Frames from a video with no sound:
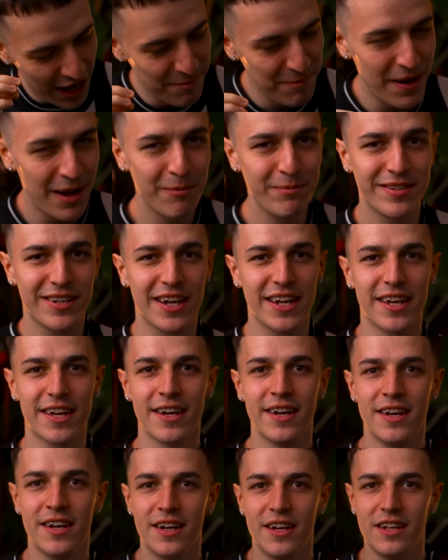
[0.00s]
Her mom's like,
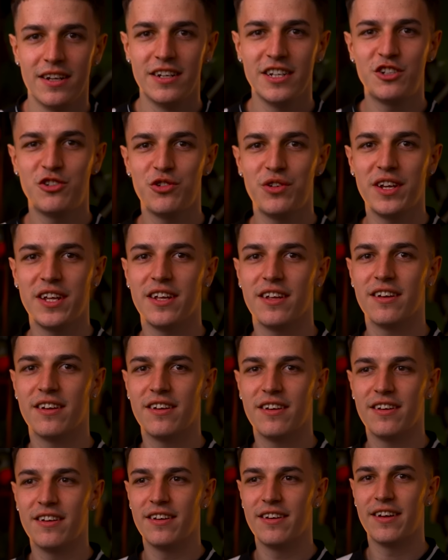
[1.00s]
literally
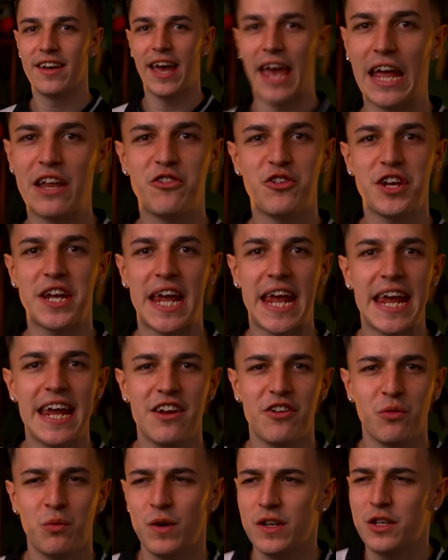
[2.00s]

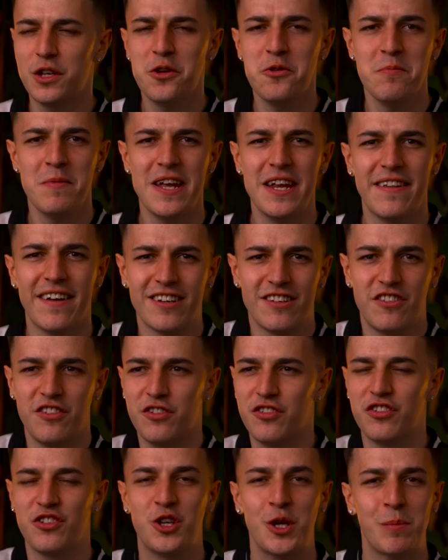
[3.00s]
education what do you mean that's the
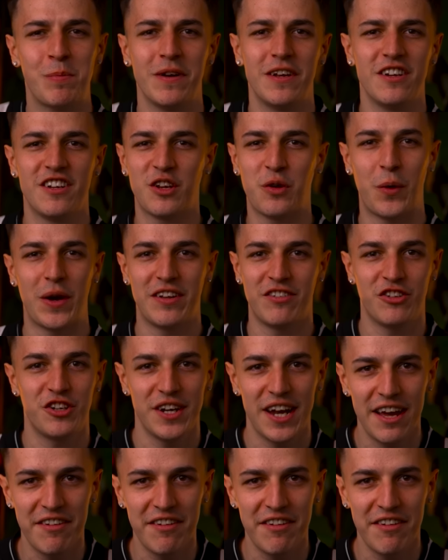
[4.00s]
stupidest question